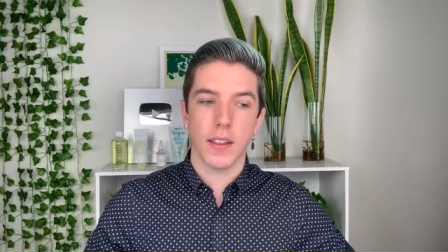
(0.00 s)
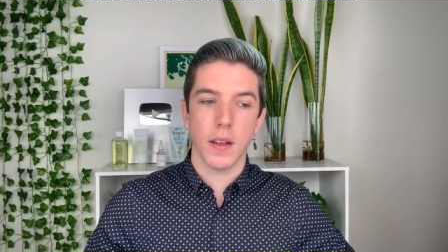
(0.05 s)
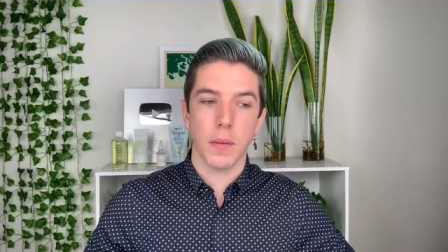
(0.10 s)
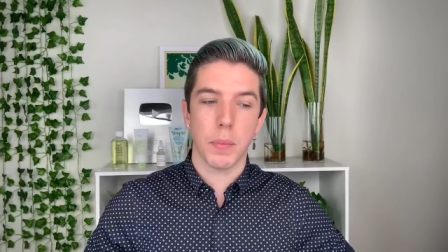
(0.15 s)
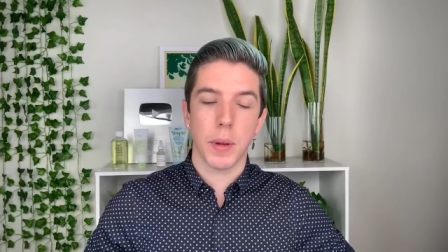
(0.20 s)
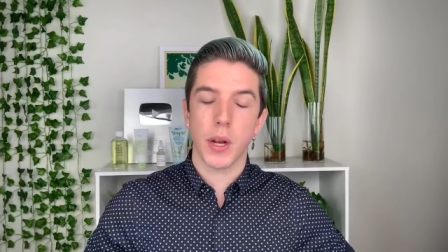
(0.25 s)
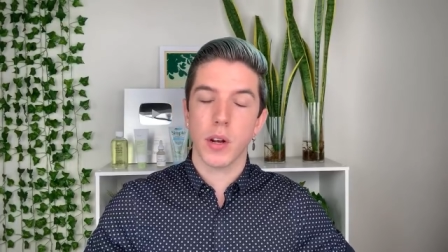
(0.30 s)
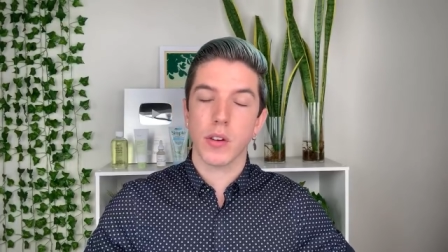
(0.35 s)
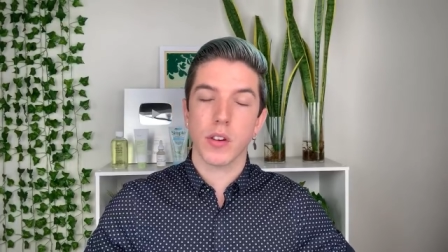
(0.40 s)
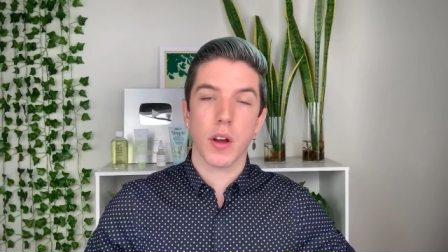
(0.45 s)
the
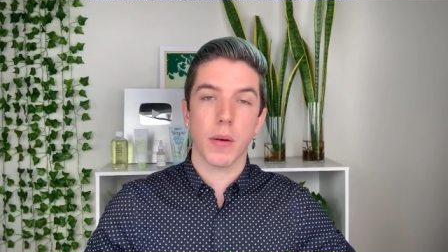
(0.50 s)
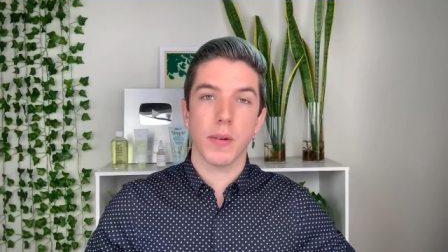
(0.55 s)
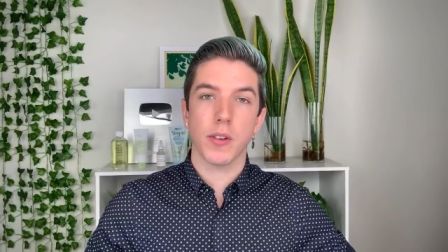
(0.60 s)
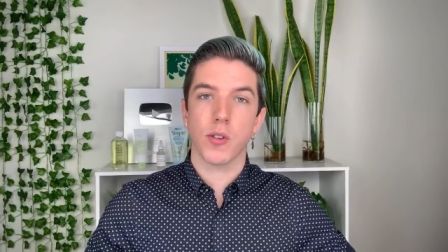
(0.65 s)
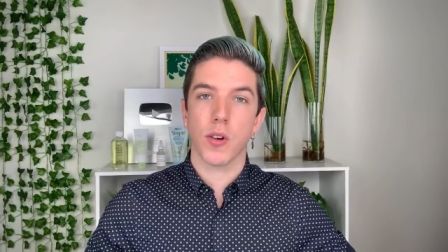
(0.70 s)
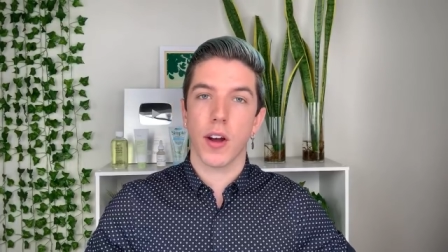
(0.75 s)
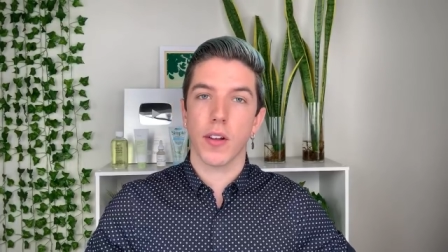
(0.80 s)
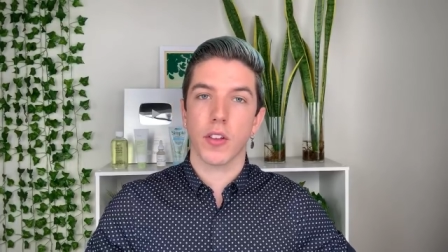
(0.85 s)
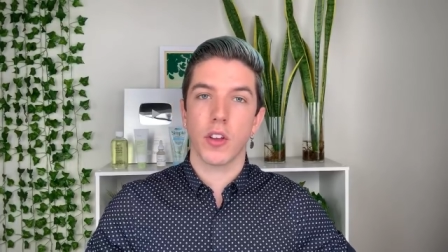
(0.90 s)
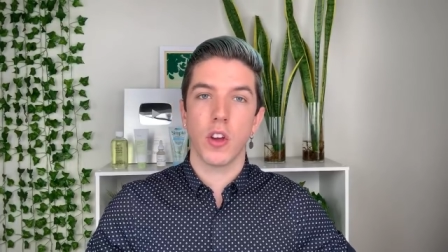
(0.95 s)
Peter Thomas
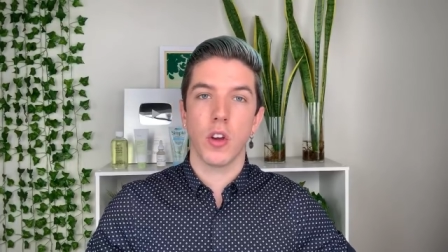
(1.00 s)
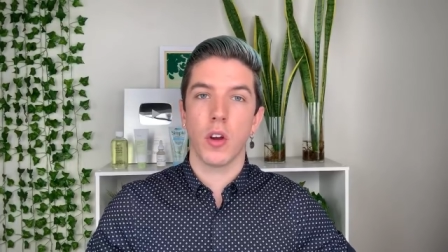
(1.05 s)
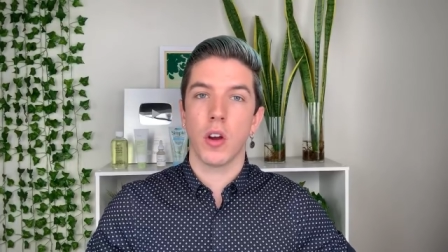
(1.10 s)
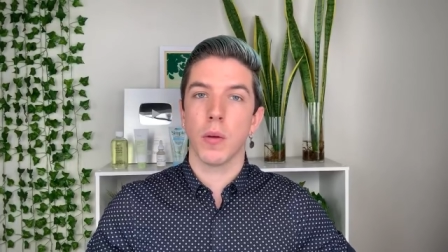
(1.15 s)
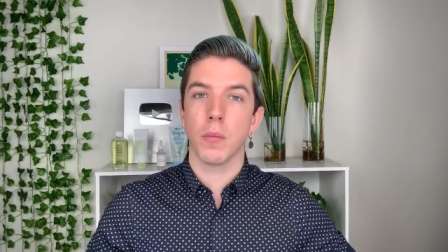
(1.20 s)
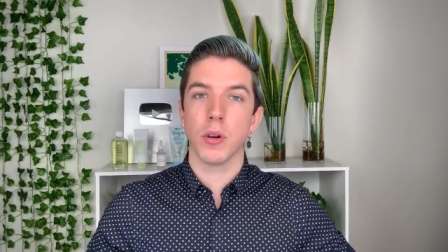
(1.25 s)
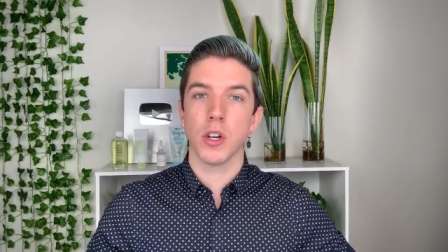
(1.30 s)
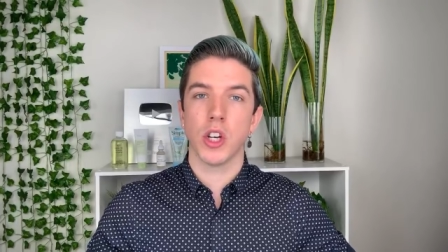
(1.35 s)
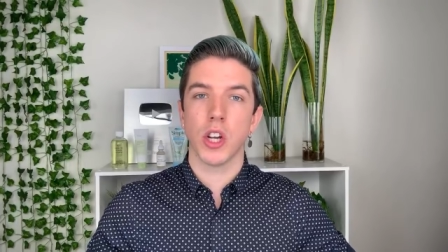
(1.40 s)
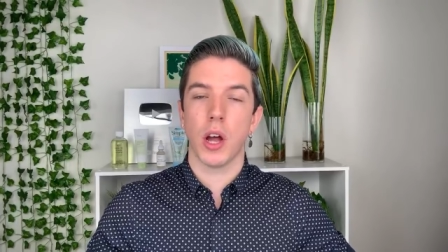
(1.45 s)
Roth
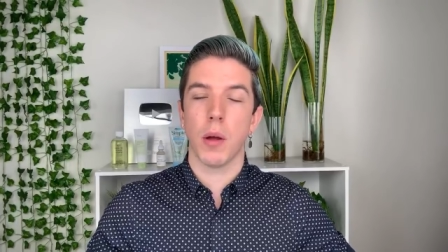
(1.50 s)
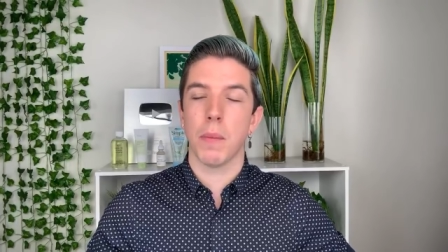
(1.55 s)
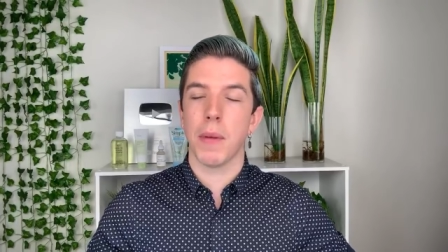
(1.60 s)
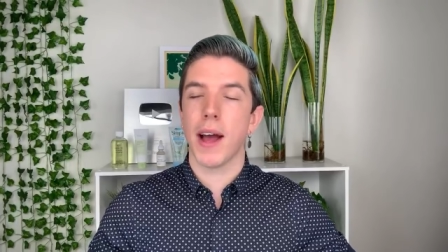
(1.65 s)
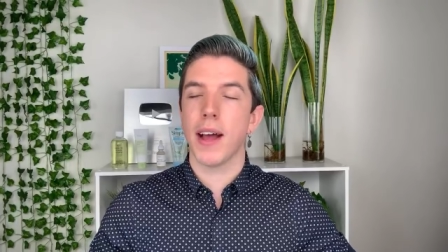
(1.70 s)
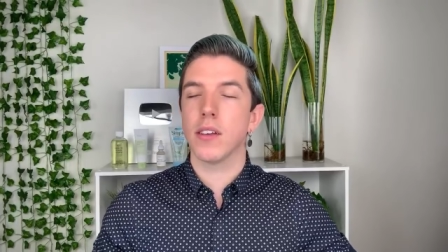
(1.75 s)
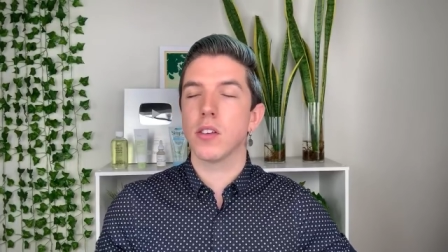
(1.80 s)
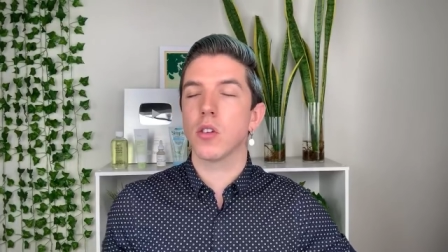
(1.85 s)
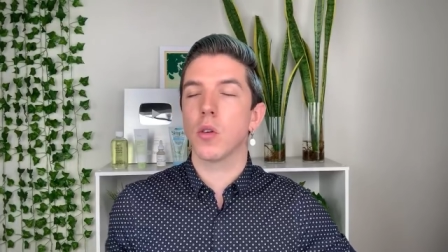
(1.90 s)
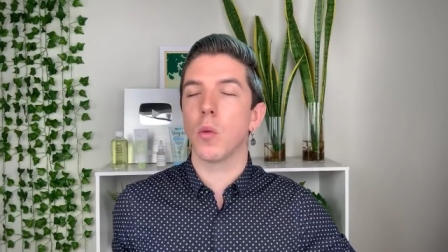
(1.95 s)
Cucumber Gel
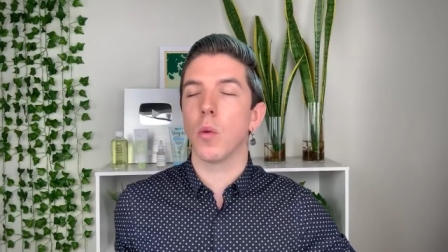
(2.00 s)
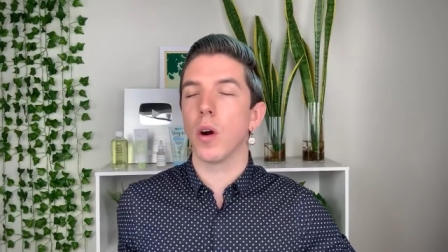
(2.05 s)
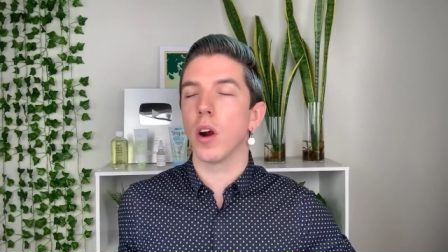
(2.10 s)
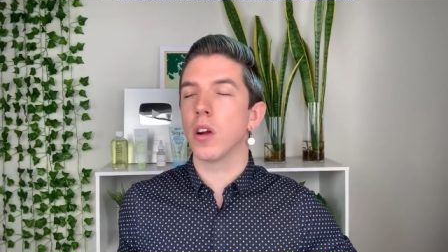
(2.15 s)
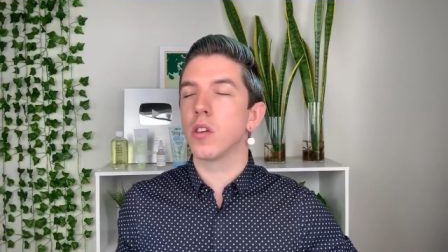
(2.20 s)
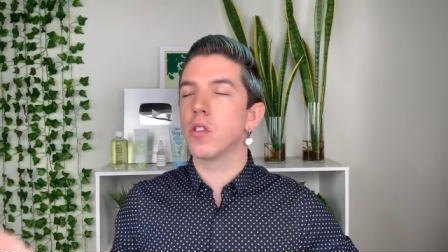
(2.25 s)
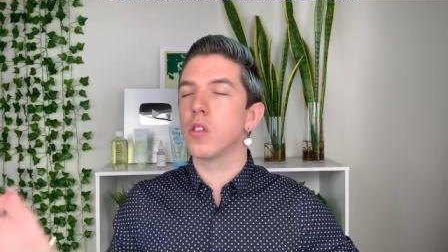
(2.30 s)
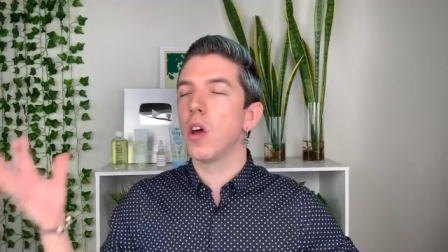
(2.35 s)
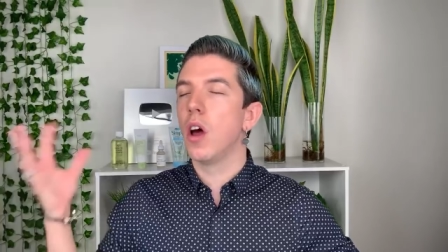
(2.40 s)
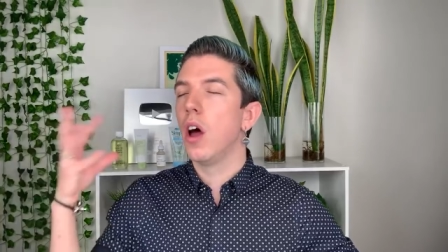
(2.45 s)
Mask
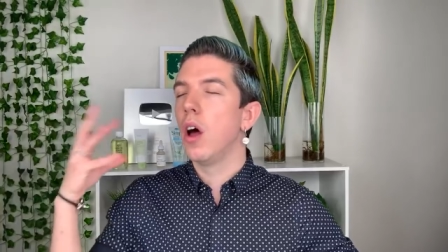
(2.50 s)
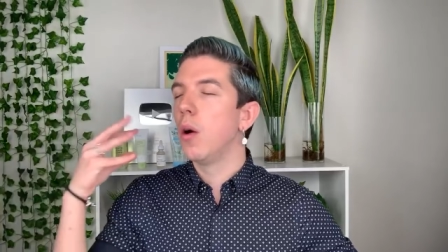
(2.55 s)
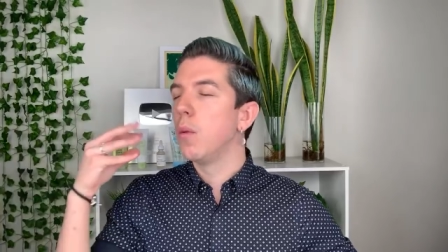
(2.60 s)
works